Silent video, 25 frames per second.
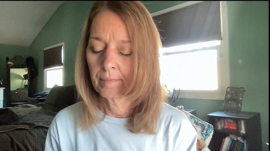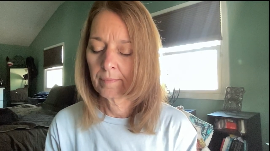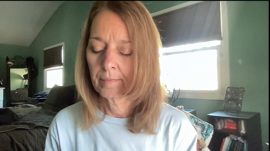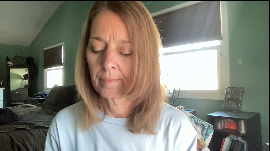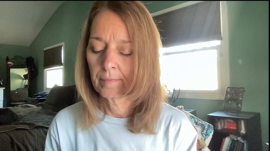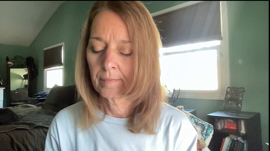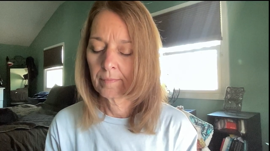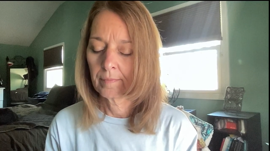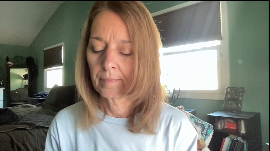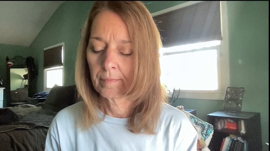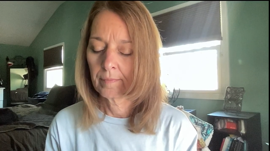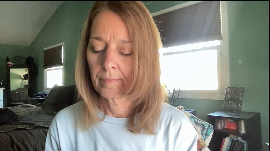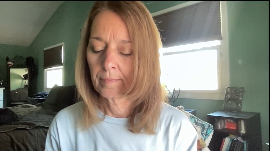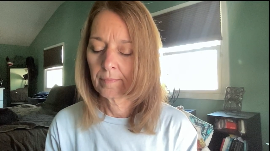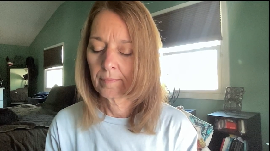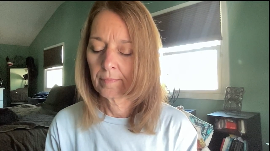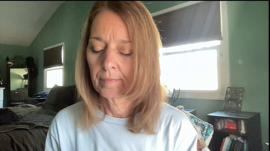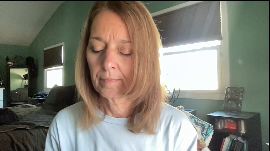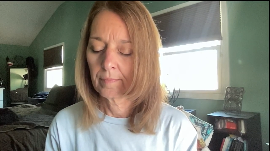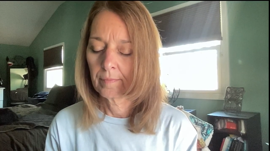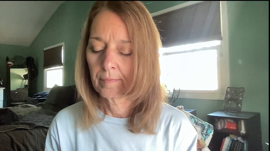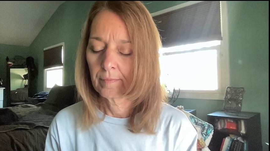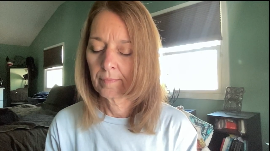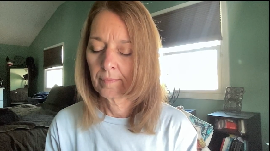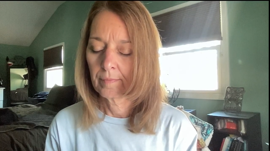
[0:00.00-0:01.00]

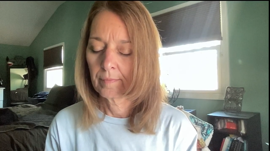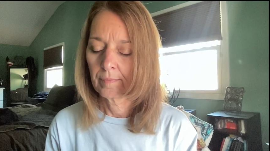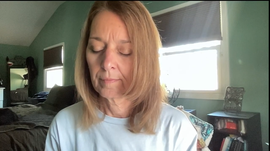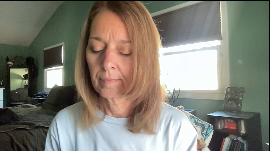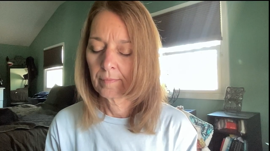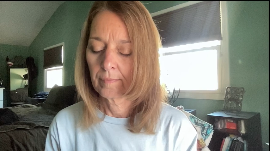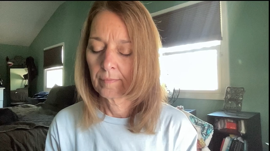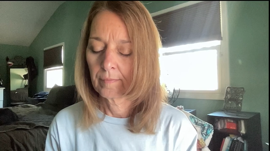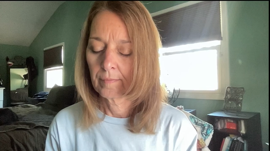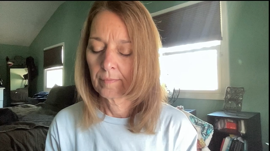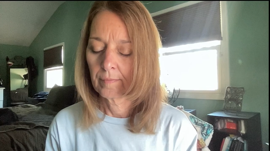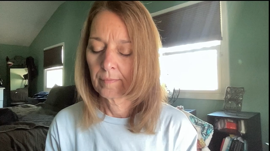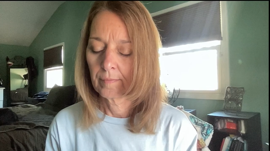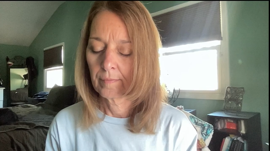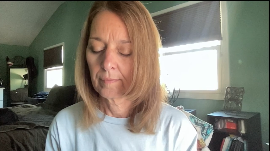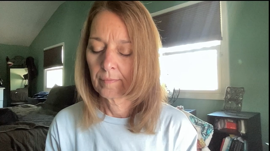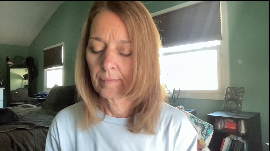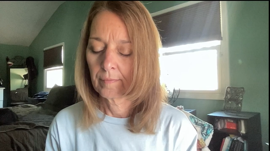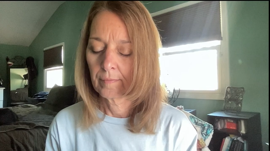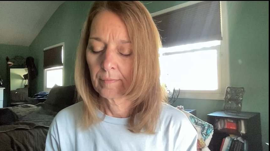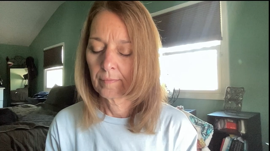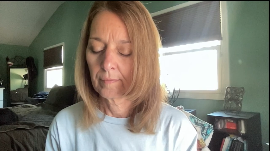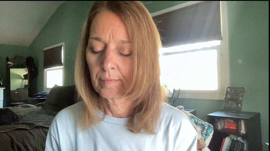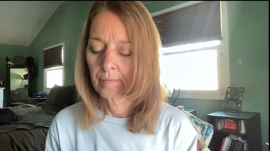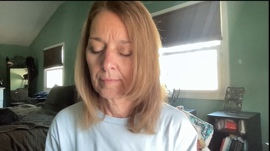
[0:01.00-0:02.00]

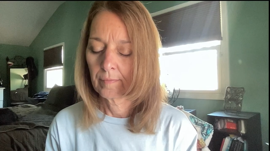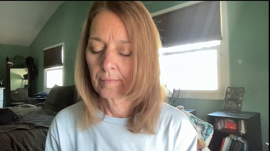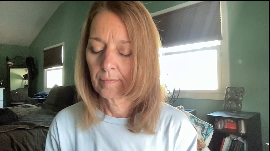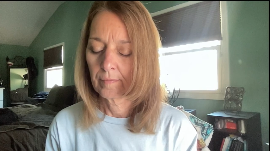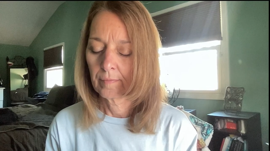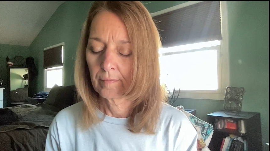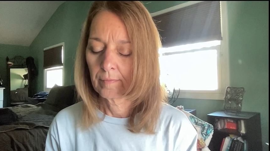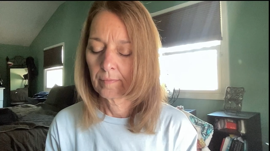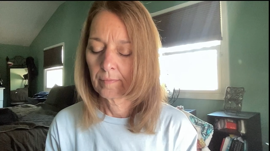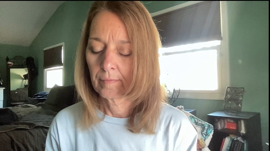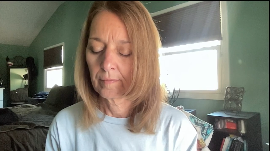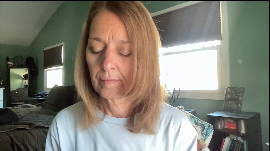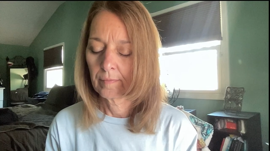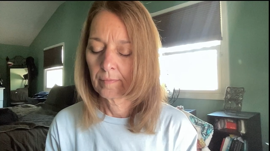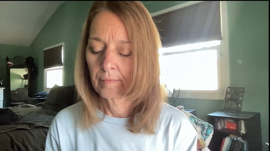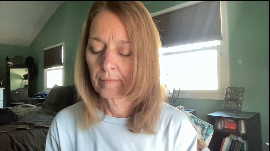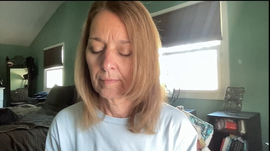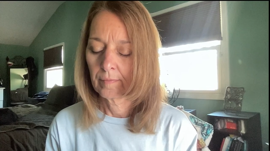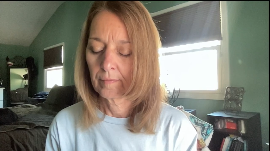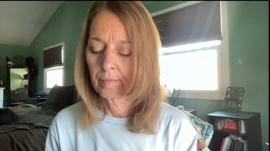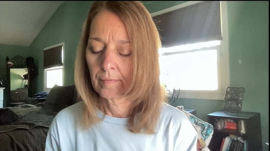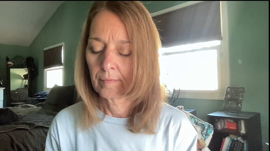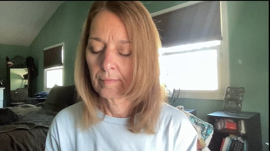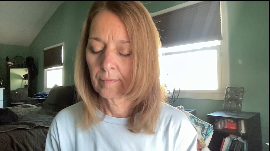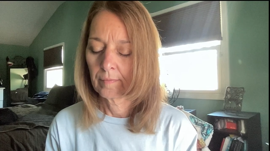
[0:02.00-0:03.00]

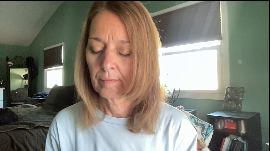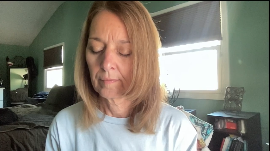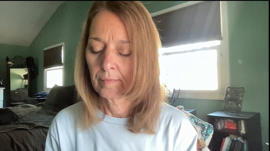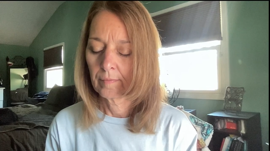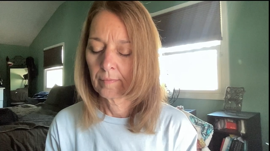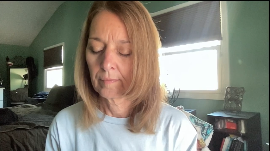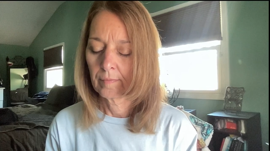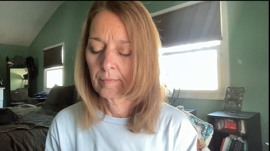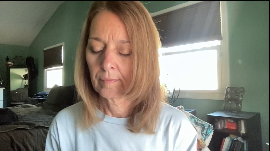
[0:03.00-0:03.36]
[no speech]